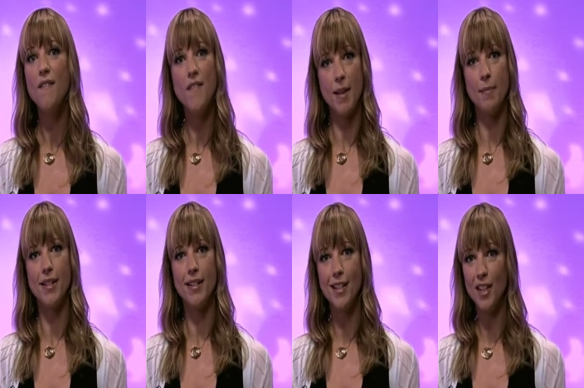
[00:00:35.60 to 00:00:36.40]

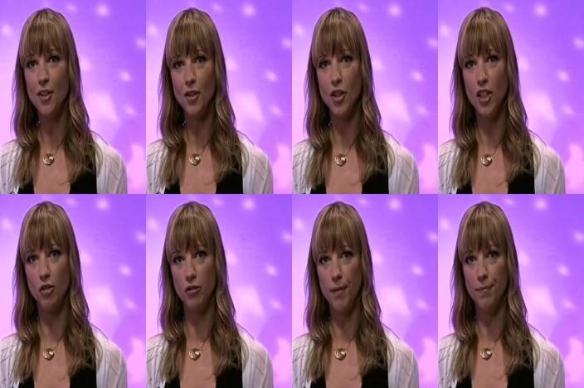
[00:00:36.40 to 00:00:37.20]
fibs to your
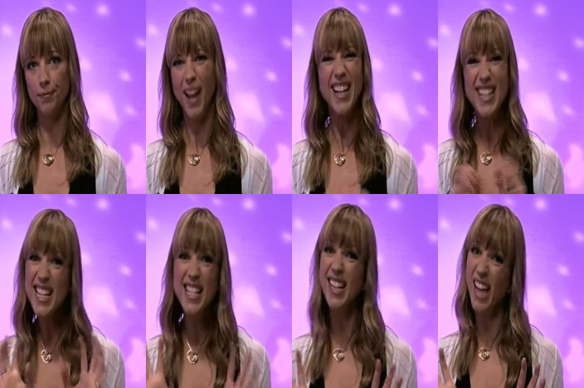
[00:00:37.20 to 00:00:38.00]
children. I
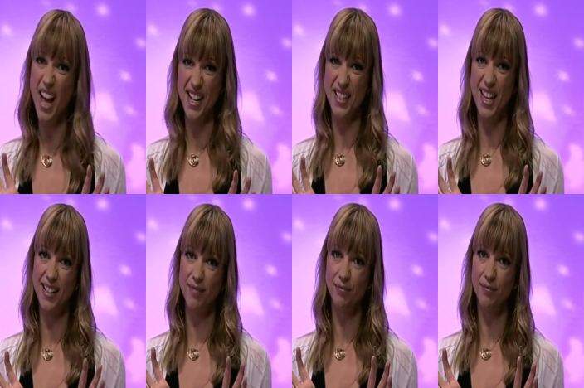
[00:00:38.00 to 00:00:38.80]
nearly said lies
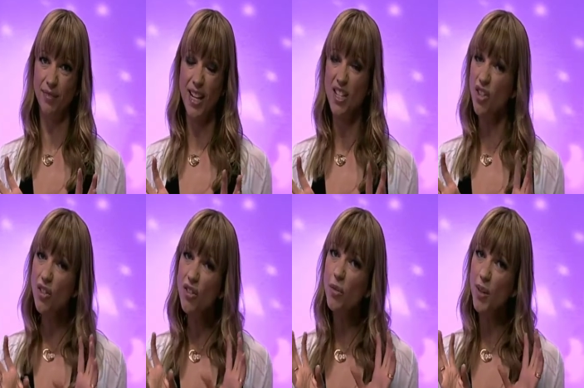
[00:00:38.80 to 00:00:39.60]
then. It's not
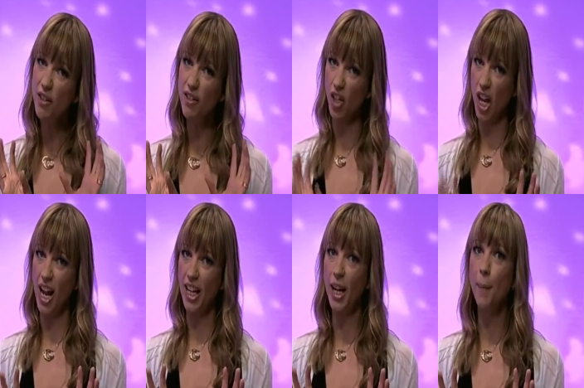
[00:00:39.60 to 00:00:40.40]
good to encourage
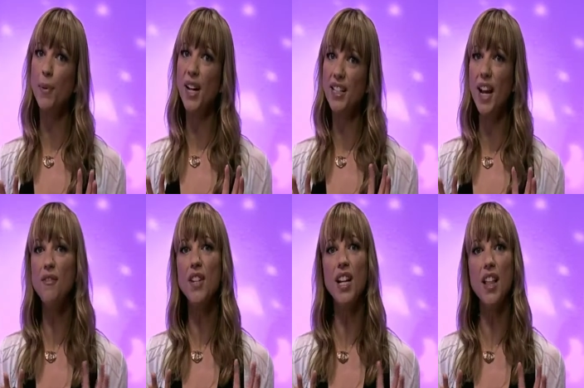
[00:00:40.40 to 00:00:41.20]
lying, but I
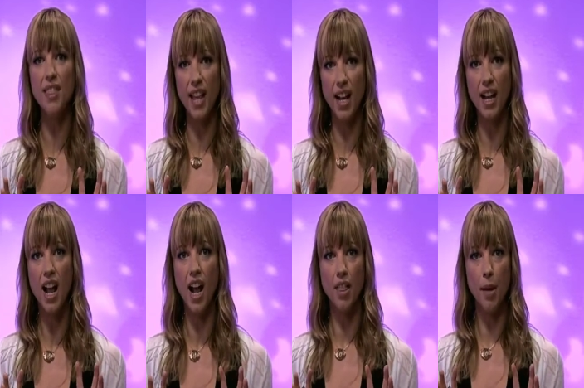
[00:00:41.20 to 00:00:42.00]
definitely think
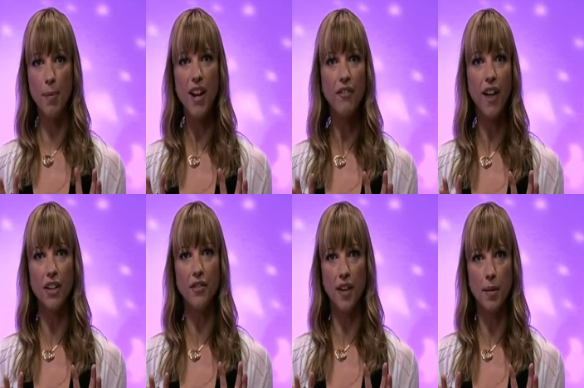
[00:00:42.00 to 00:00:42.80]
that big
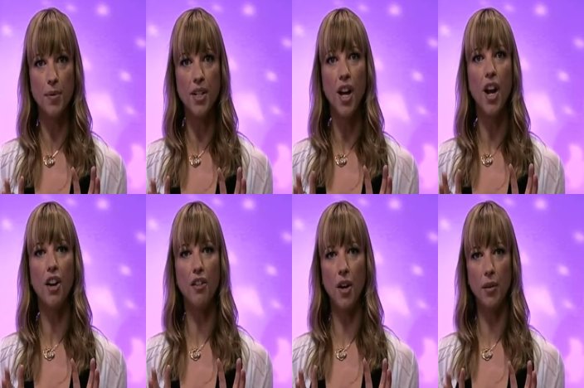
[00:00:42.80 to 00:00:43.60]
fat fibs
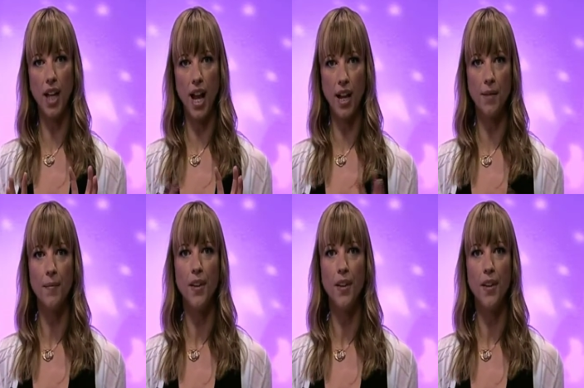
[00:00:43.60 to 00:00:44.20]
are okay.